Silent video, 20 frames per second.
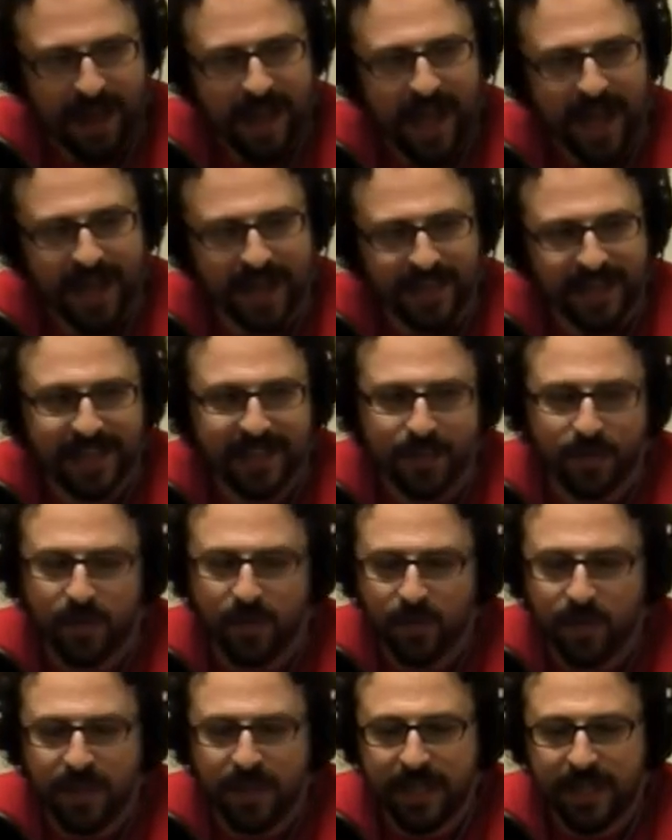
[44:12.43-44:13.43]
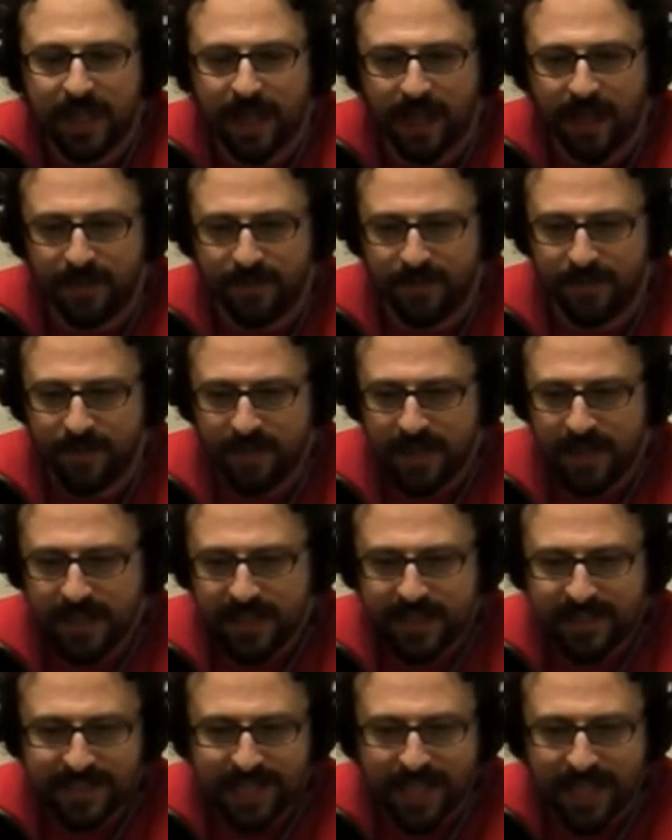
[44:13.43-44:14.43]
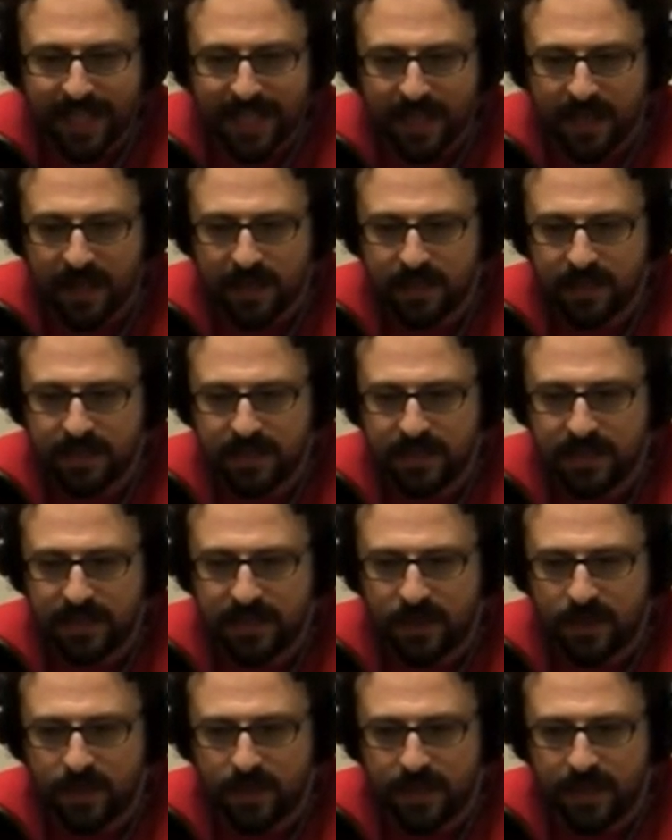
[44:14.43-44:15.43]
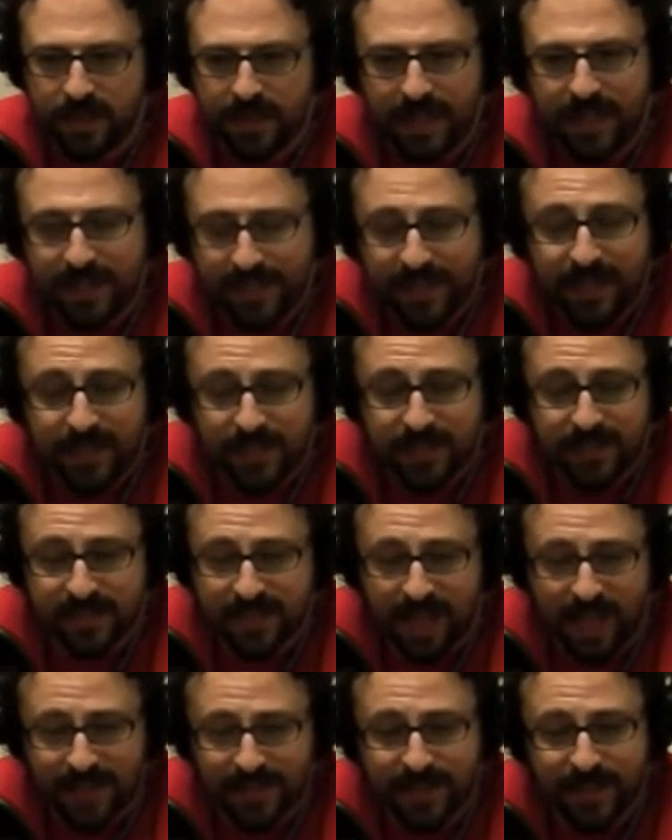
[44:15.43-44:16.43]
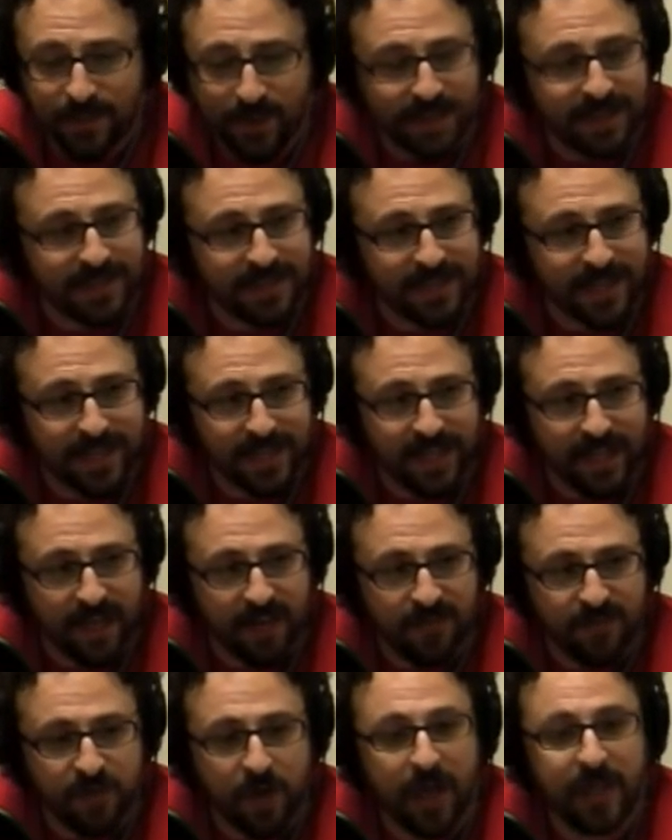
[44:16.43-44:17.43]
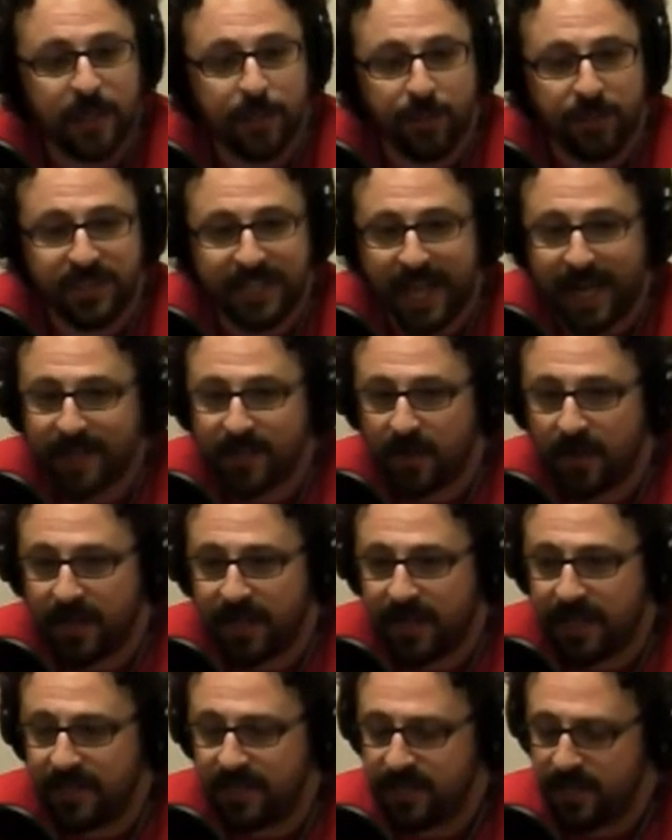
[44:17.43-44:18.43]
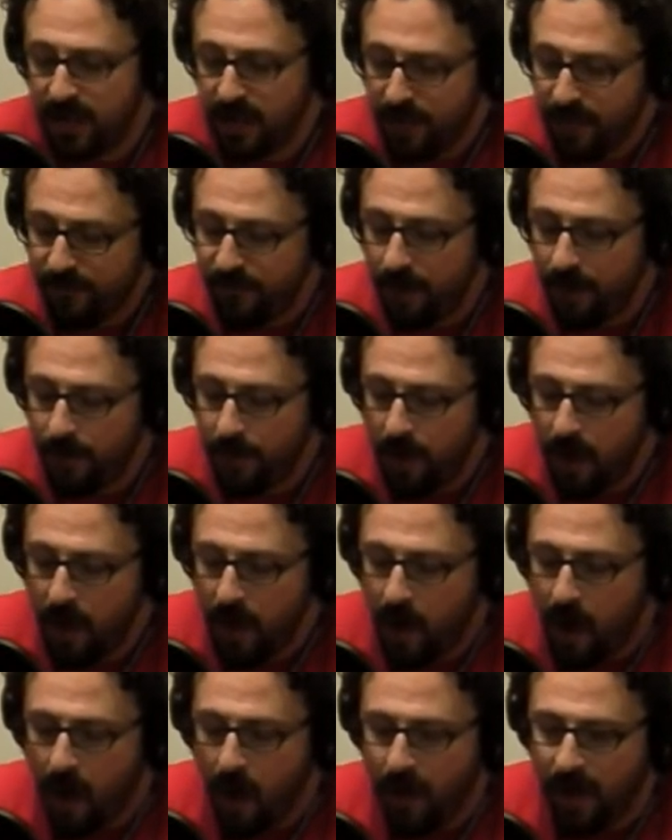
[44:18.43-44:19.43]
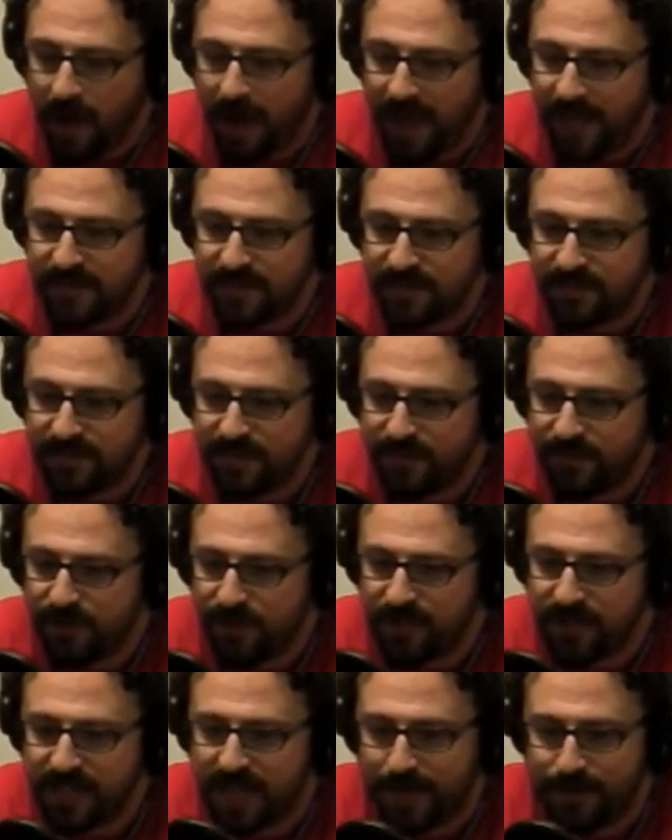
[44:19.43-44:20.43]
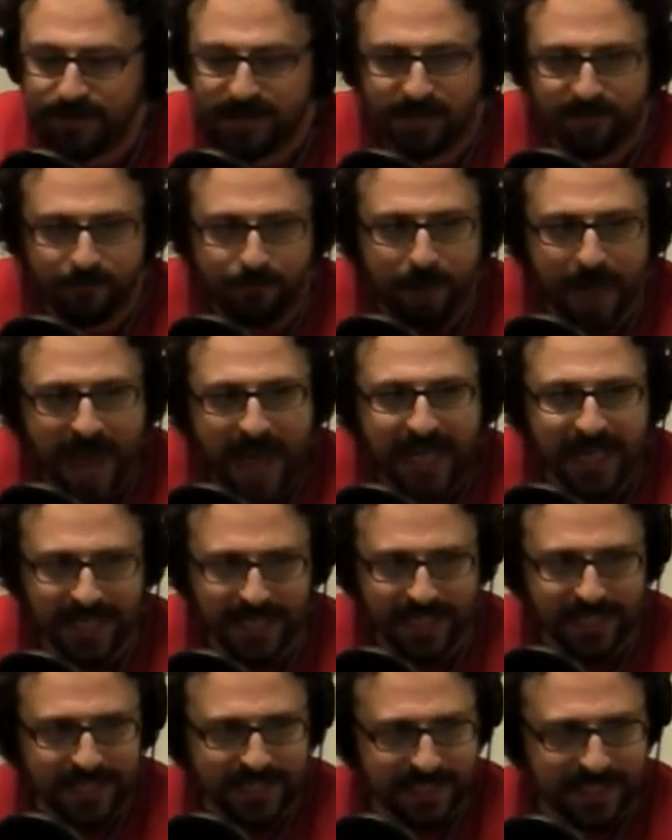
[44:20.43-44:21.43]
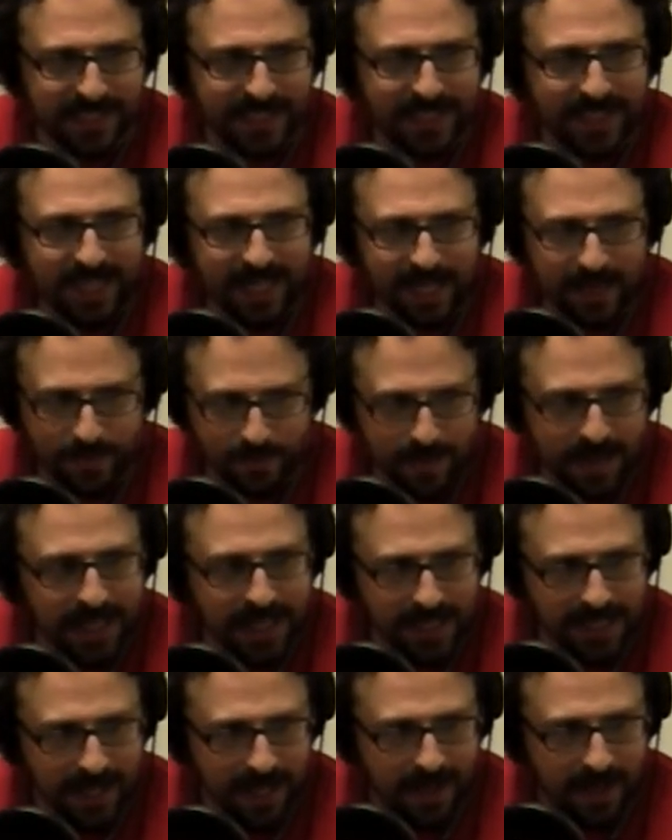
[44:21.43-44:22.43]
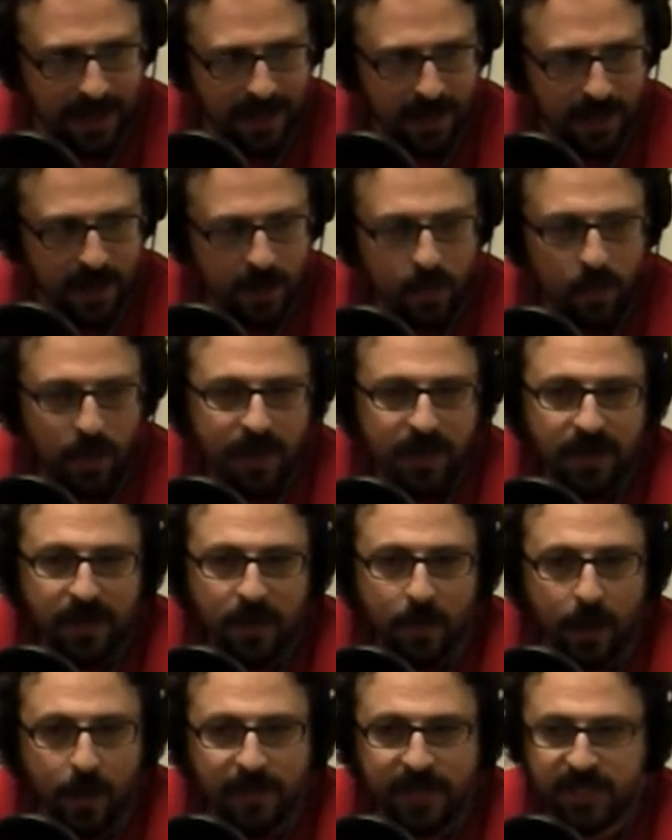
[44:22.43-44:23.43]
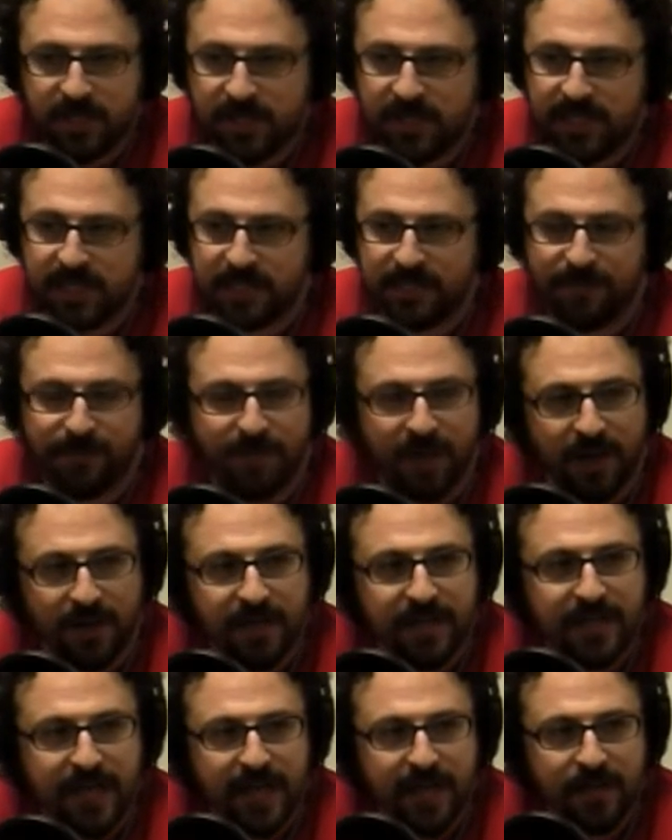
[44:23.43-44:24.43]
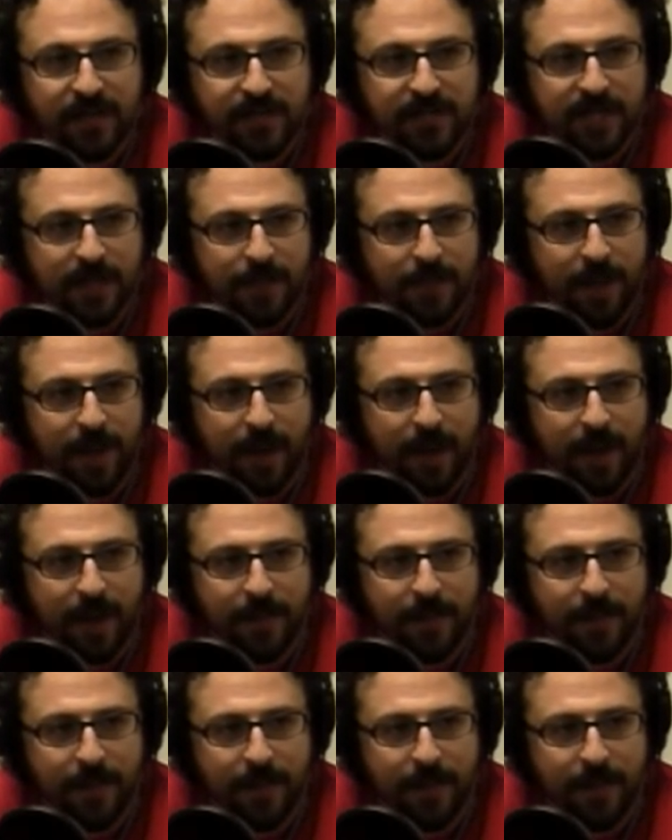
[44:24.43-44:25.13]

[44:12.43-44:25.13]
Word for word: And I think that we're really kind of selling, you know, there's consequences, I think, of trying to protect our kids from all kinds of different types of badness in media when, you know, I mean, geez, the fairy tales, come on.